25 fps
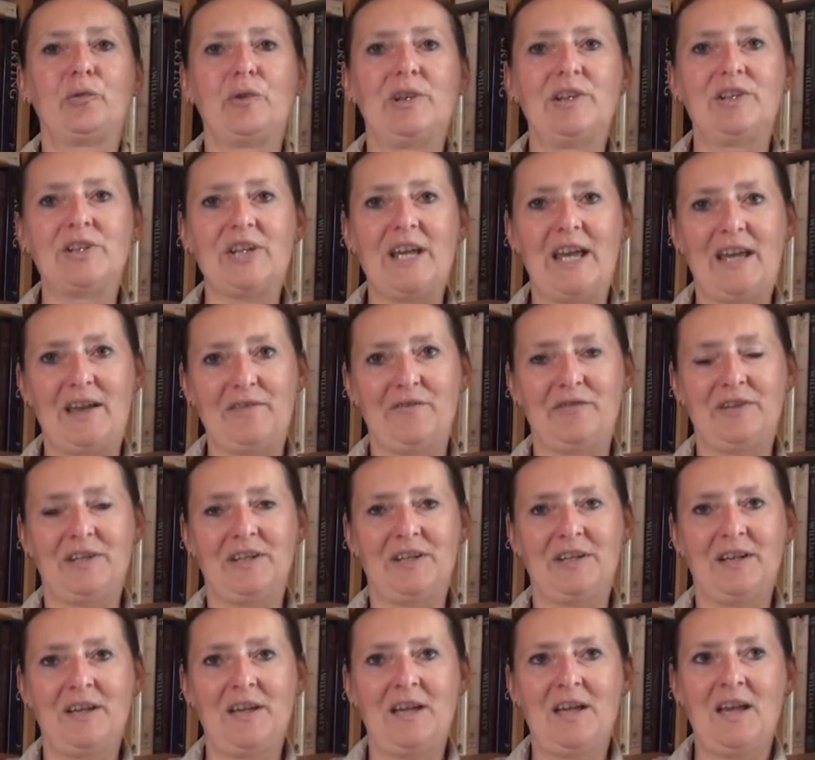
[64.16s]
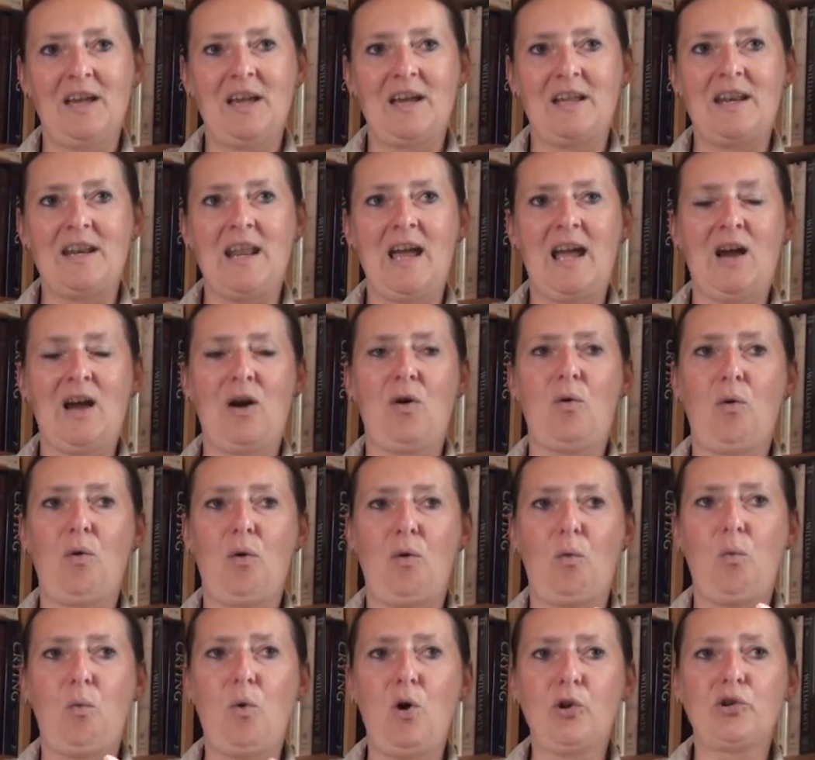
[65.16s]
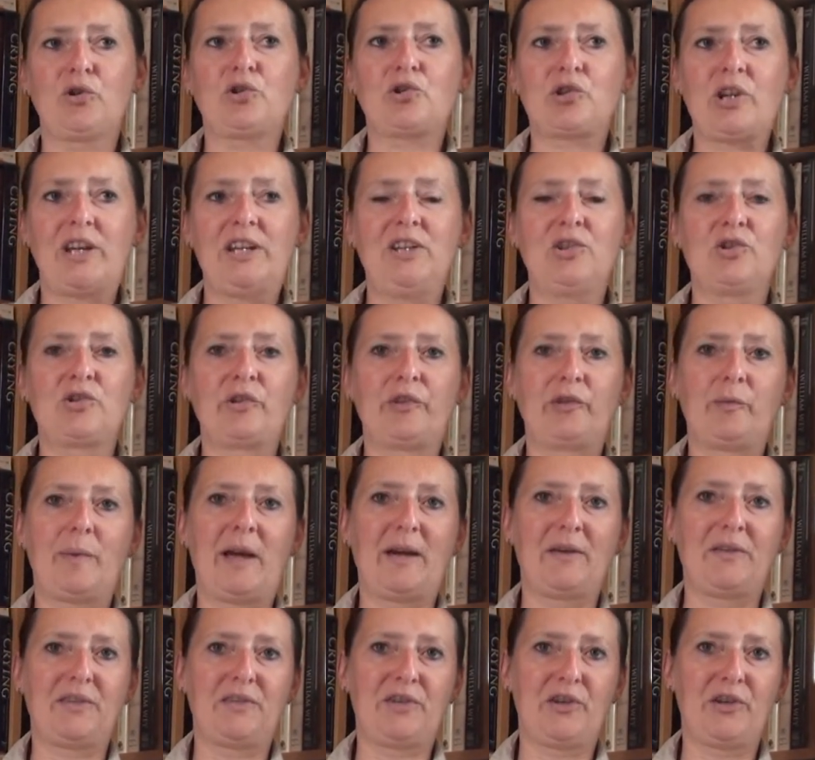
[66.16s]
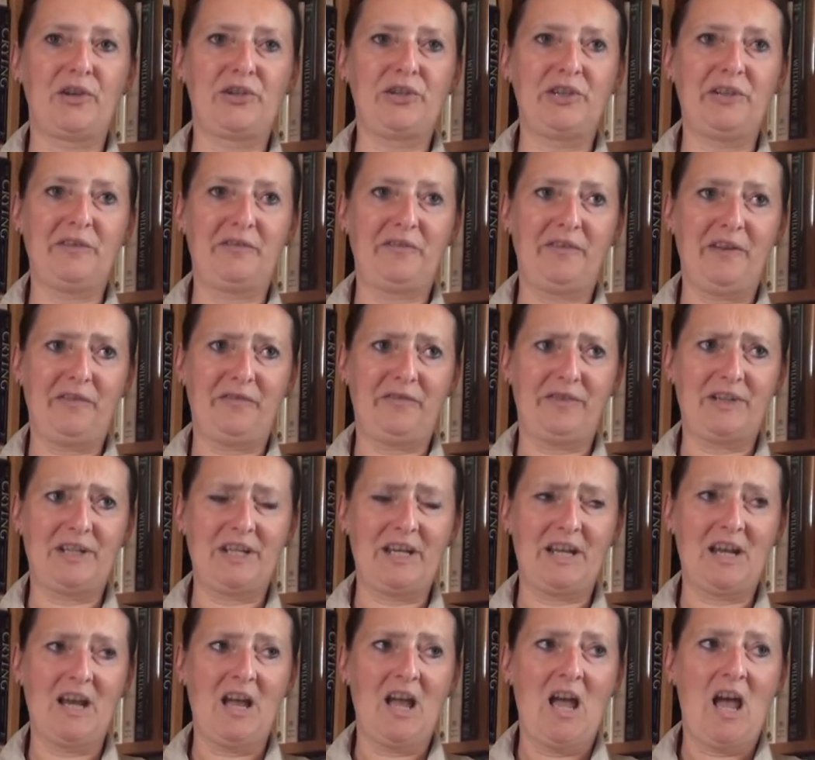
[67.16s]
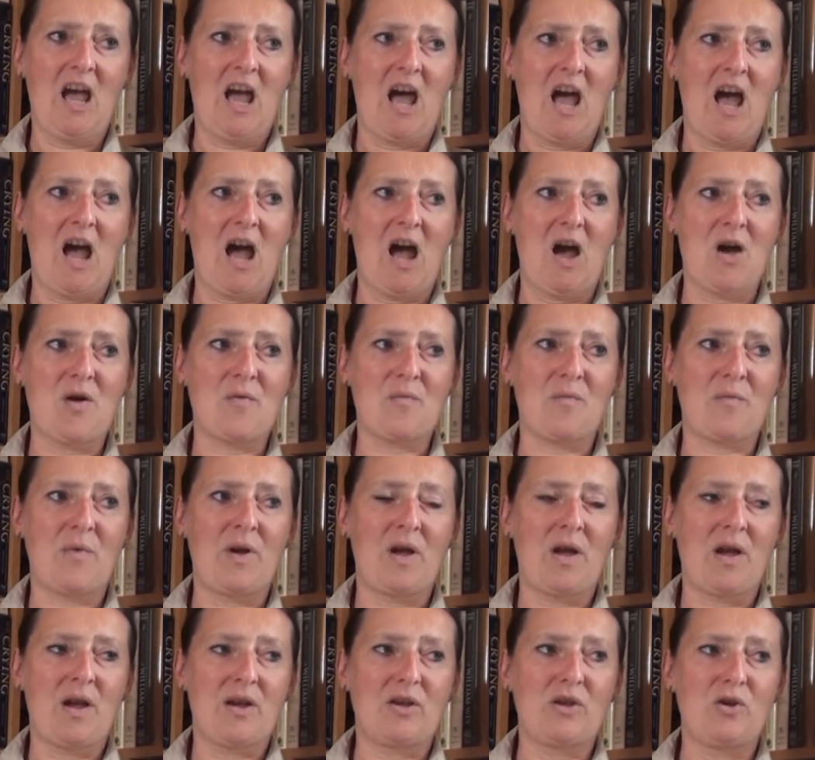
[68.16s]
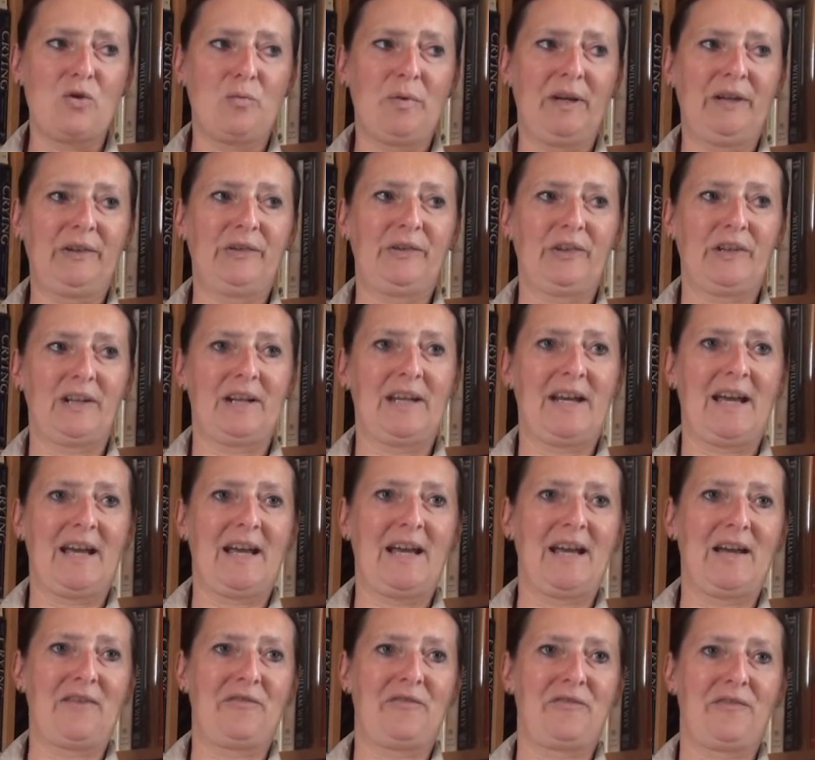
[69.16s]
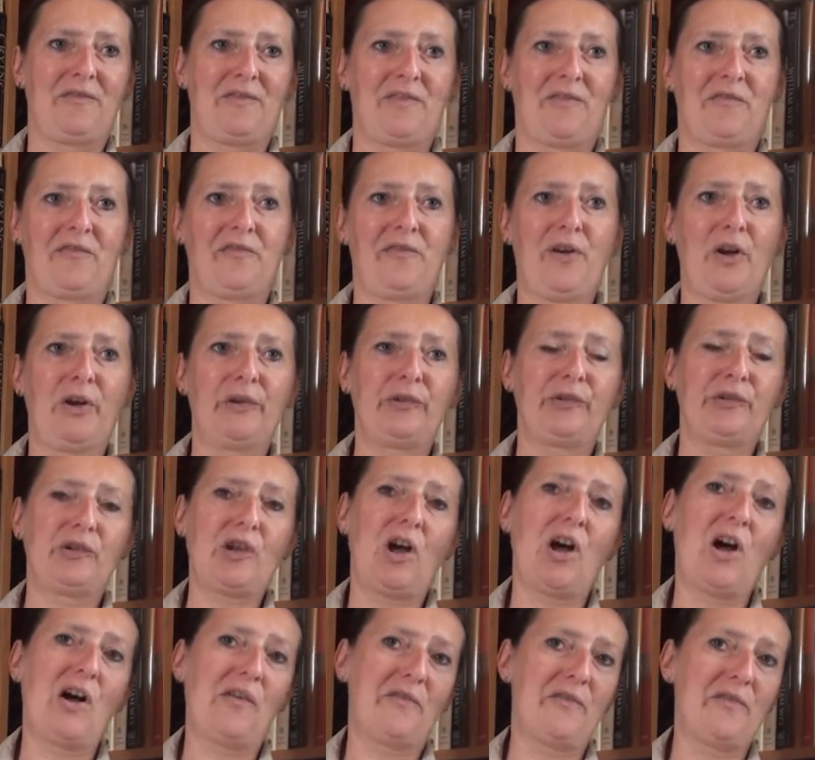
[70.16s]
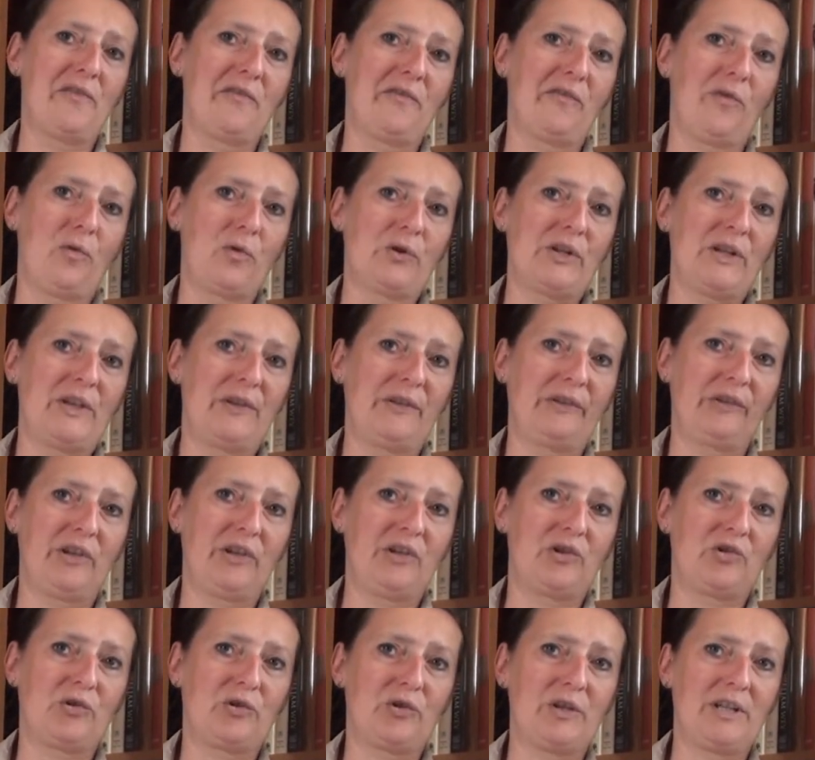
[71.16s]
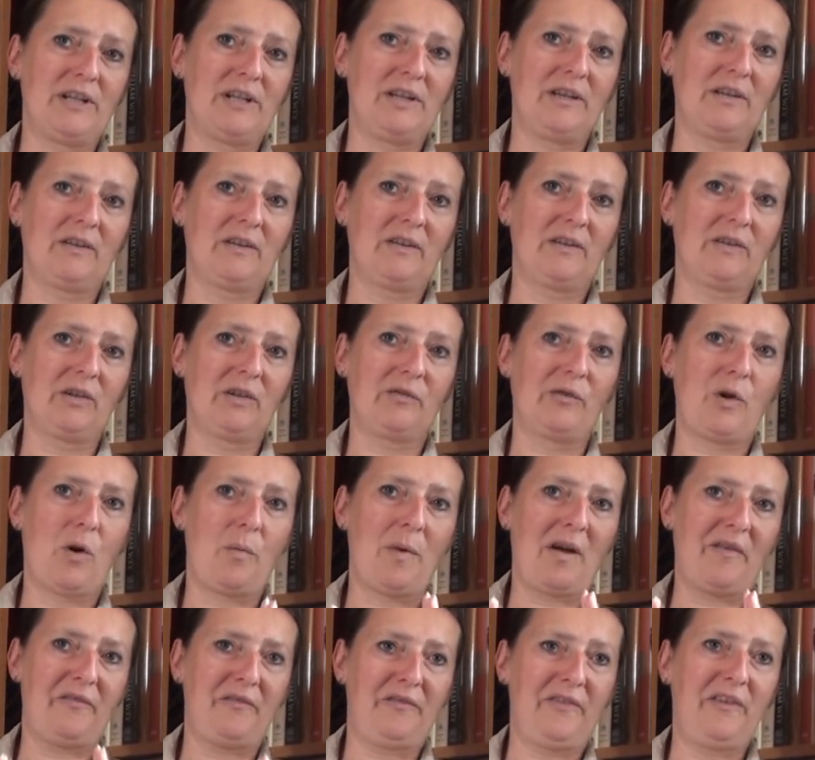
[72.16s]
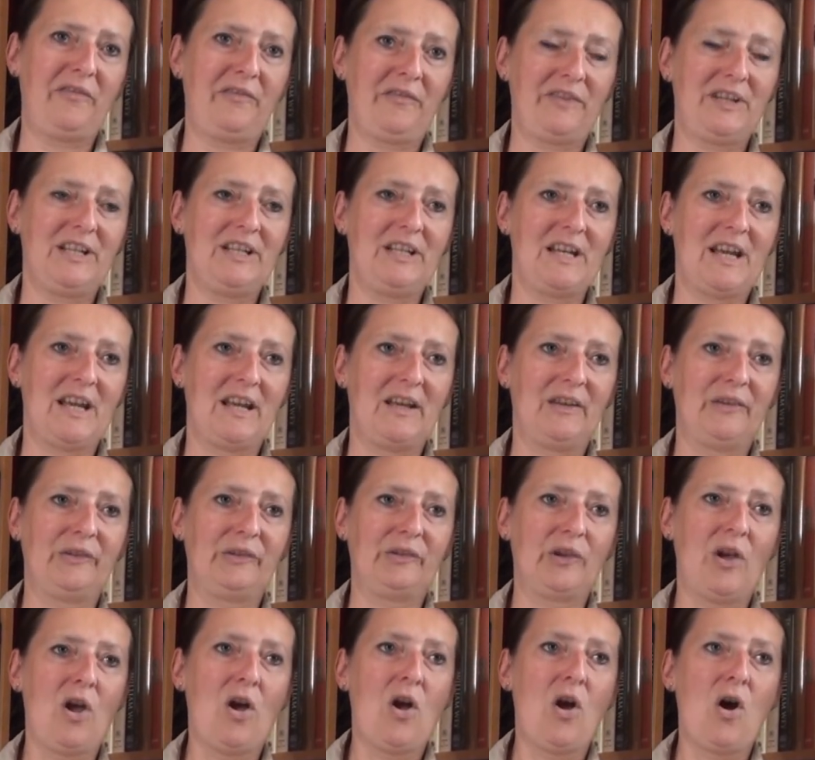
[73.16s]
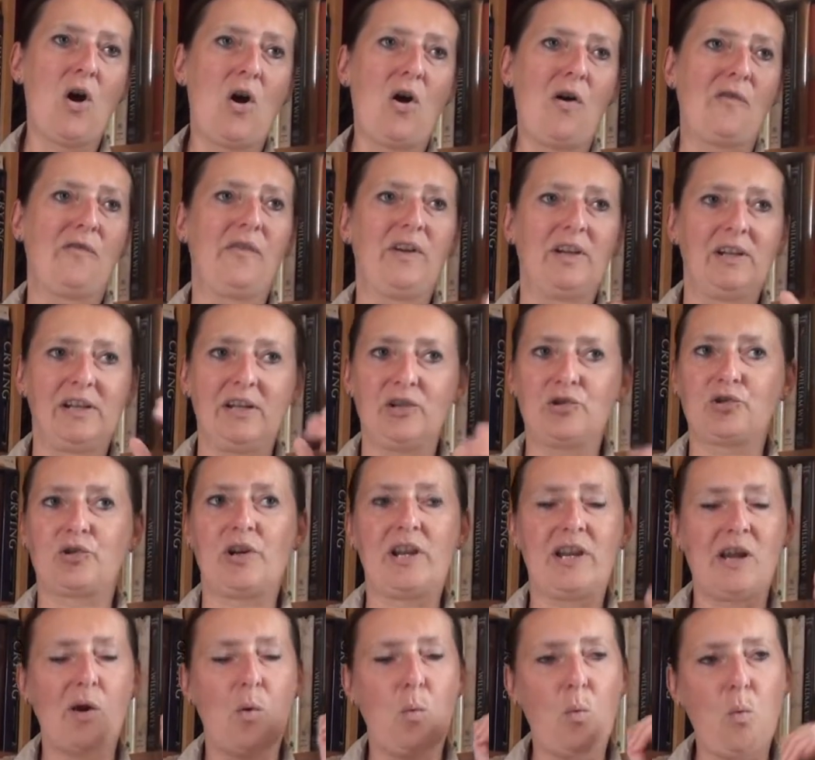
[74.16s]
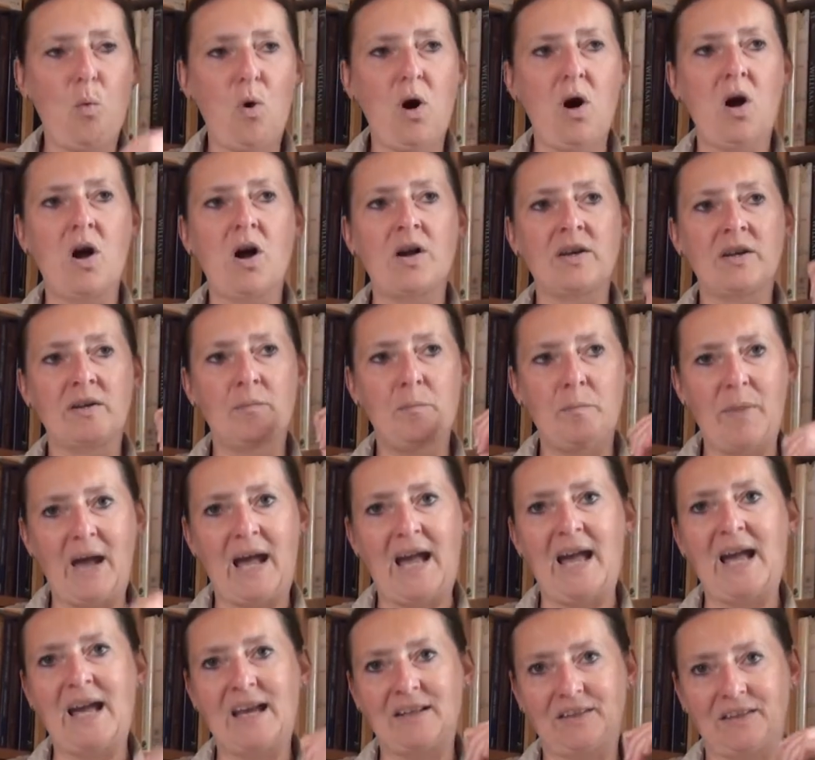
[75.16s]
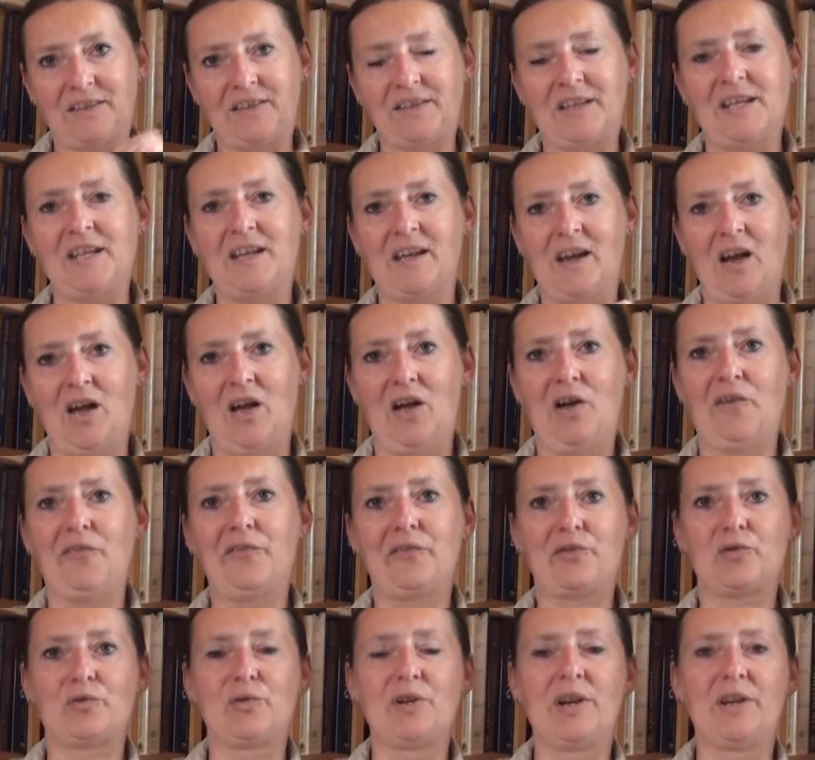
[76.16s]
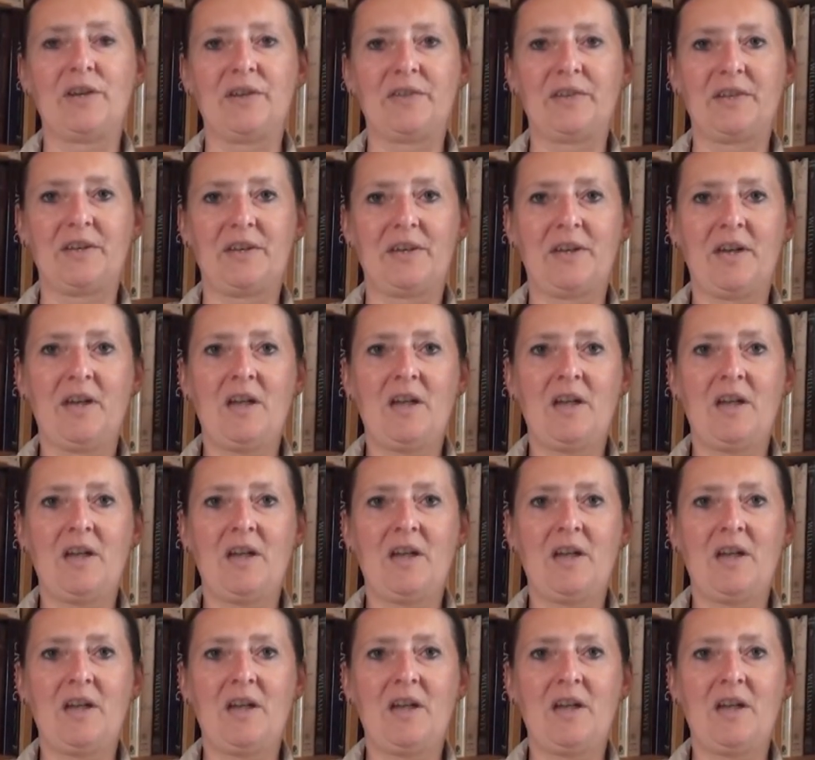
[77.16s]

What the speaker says: into heaven. Now, what changes about 1350? You basically have the first half of the 14th century. We've got about 50 years of literally one bad thing after another.